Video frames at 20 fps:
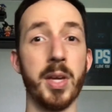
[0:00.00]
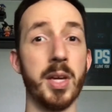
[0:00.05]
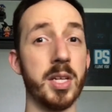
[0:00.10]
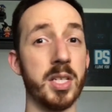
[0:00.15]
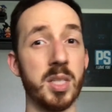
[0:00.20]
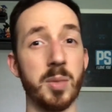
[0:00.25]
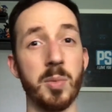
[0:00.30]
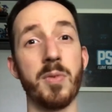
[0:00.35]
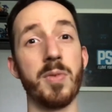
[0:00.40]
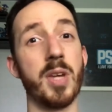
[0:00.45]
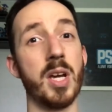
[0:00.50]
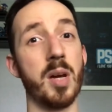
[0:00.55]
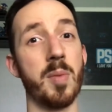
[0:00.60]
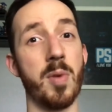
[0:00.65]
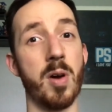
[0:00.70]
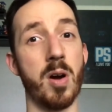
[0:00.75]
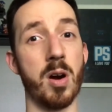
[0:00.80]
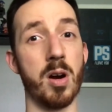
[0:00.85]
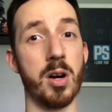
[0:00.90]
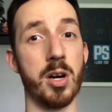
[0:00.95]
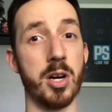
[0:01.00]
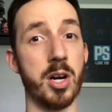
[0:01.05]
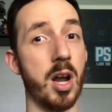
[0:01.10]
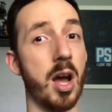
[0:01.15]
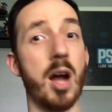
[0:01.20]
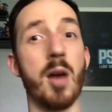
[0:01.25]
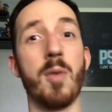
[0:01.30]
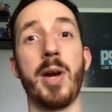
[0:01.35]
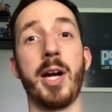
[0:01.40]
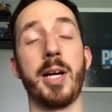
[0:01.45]
Some of them are
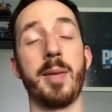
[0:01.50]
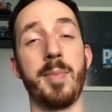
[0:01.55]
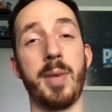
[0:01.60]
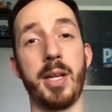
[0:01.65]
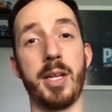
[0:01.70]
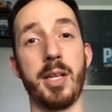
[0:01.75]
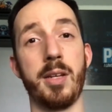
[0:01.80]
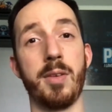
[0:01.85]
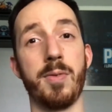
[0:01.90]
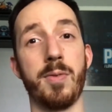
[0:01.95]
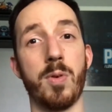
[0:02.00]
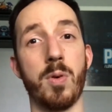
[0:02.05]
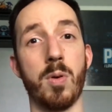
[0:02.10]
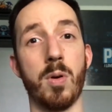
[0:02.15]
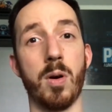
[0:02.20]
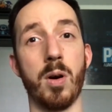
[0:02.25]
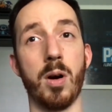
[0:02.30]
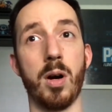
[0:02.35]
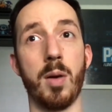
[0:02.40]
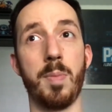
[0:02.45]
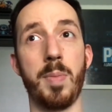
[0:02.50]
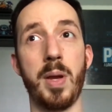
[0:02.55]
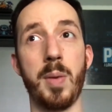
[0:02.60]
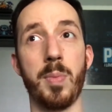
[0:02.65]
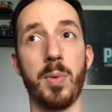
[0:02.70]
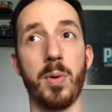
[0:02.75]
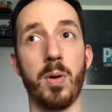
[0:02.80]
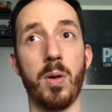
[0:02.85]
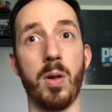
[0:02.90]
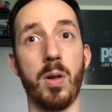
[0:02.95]
not recommended for
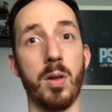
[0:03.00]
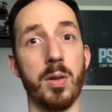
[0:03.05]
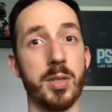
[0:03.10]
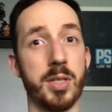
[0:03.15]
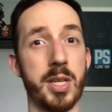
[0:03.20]
people,